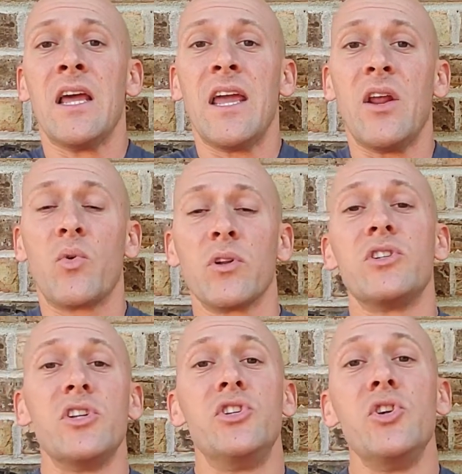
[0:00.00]
in order
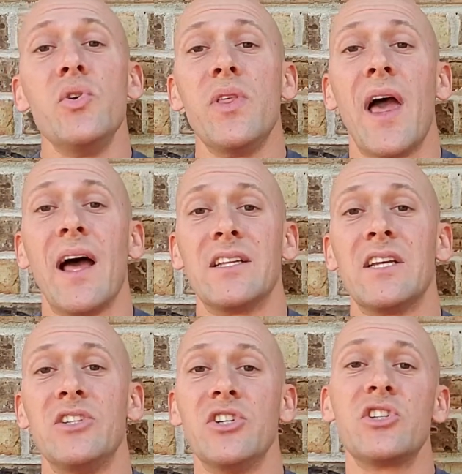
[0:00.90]
to do that,
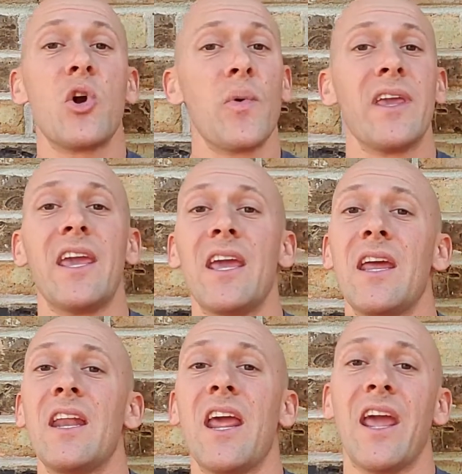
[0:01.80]
just going
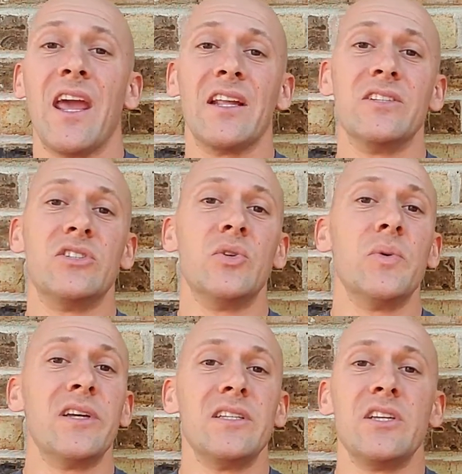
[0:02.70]
in and
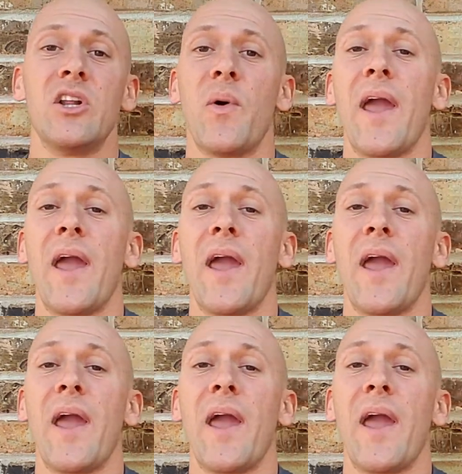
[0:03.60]
doing, you know,